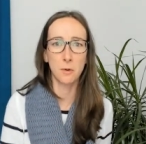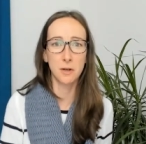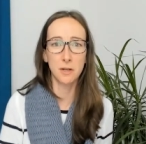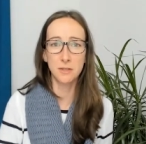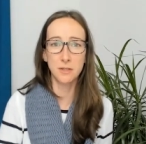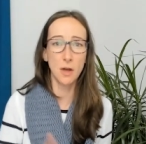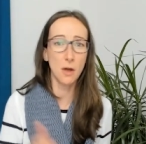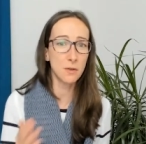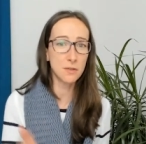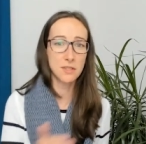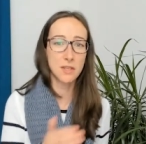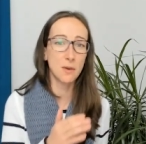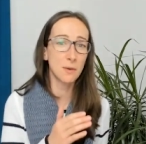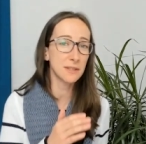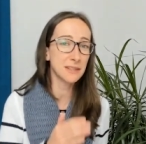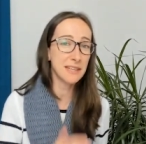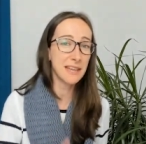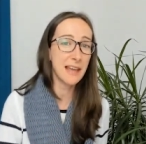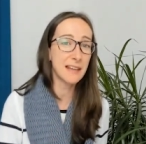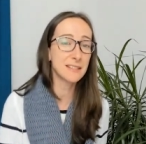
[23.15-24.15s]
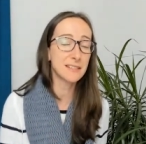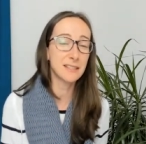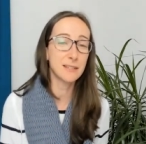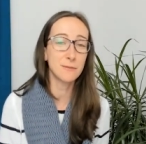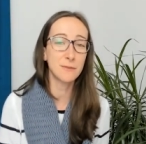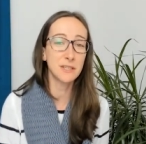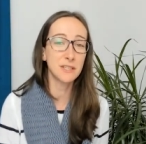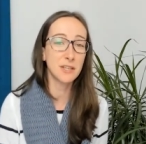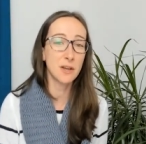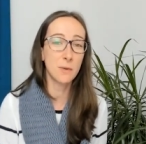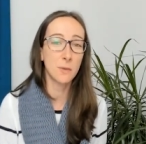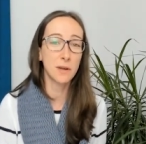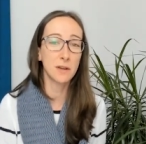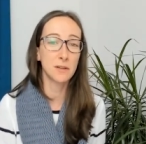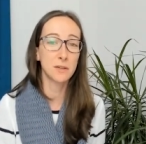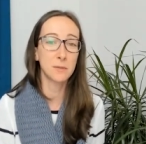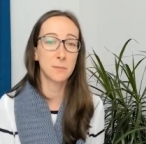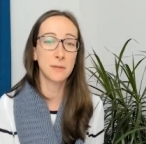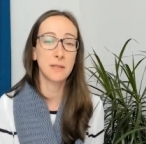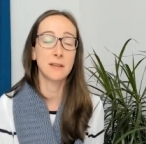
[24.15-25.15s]
because also at the end of the video we're
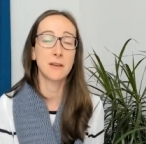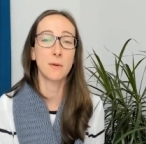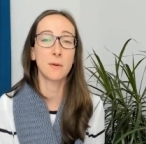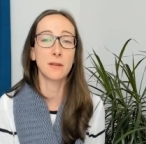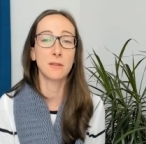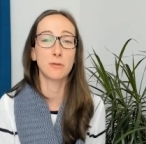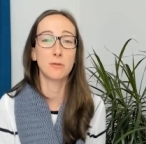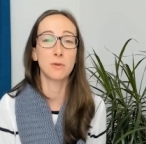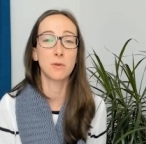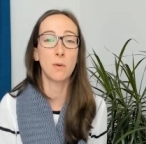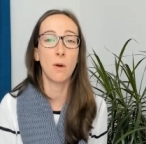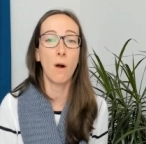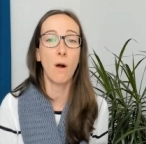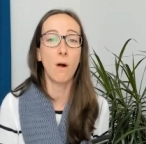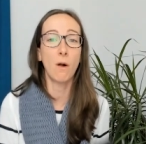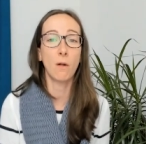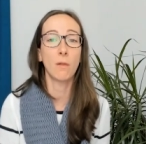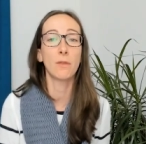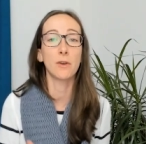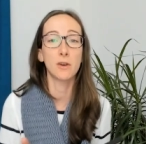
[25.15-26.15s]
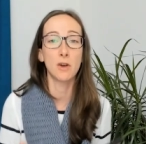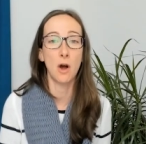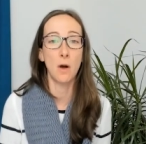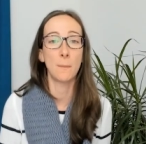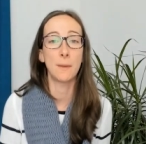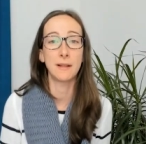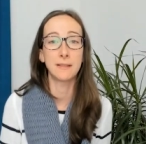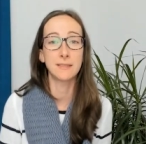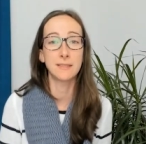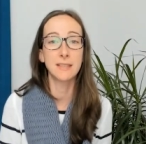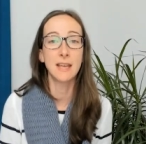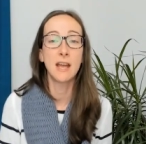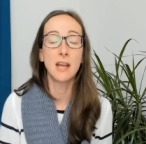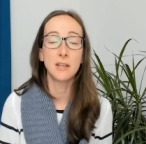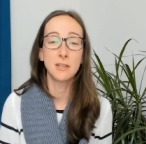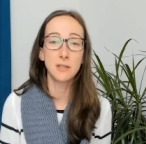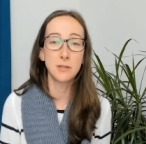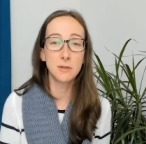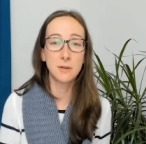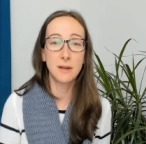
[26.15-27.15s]
going to be going through all the comments
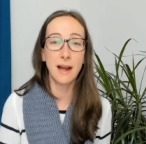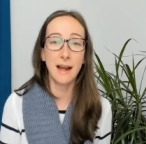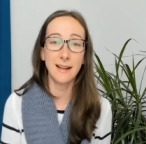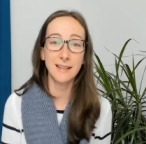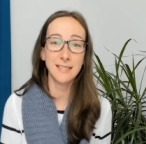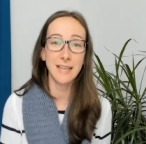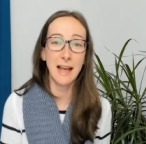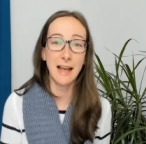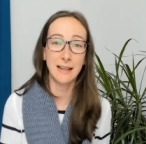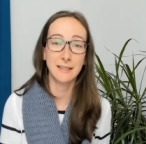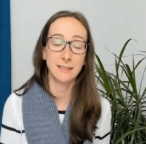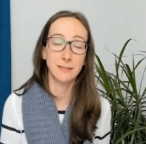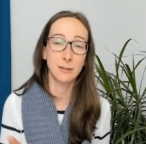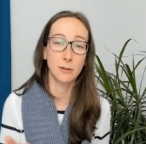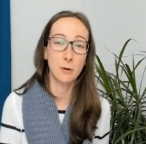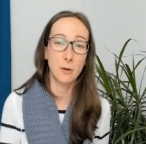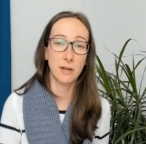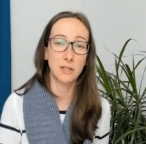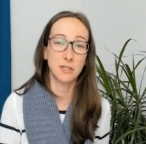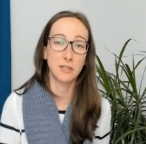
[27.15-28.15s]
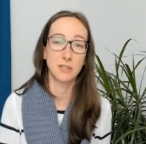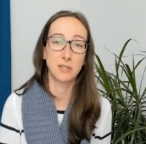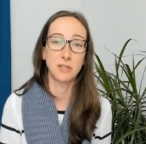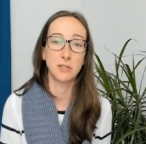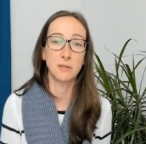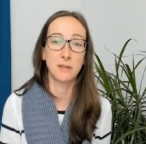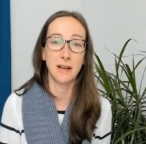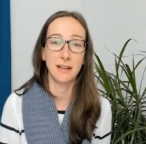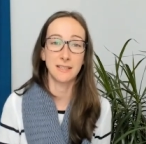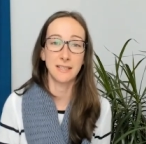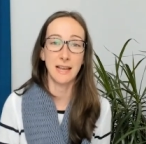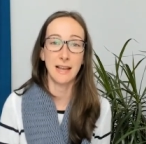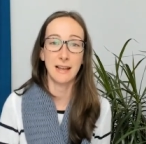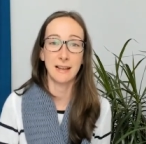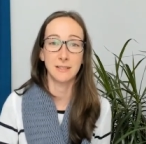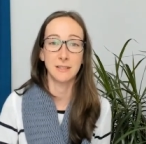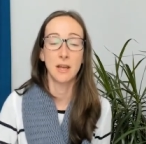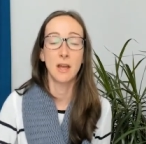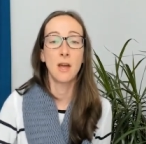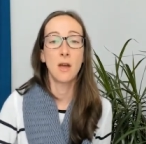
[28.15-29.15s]
you guys had and the questions you guys
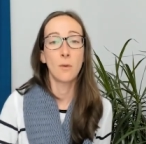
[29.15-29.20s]
had